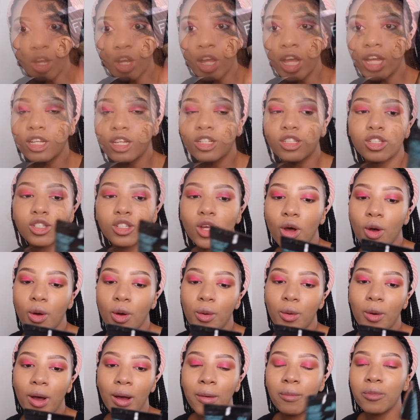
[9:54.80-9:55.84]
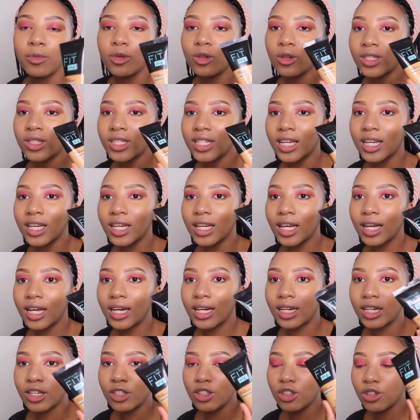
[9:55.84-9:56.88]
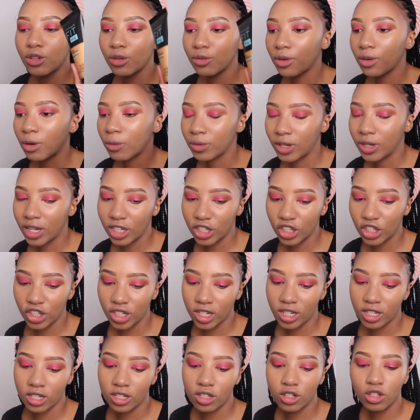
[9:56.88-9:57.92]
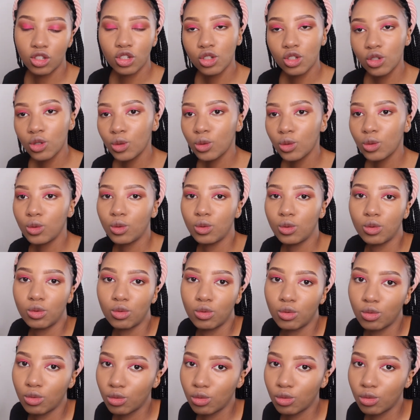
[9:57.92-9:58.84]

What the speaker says: Okay, so I'm using a new foundation, new